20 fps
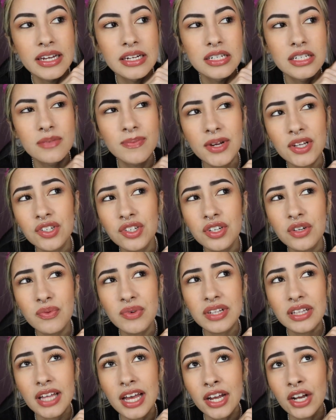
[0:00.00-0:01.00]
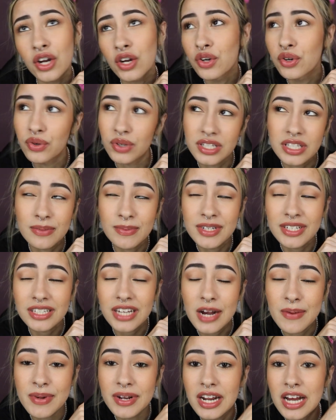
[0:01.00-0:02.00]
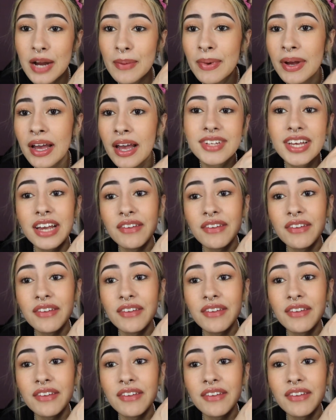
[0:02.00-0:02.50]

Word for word: and especially with like Christmas coming up.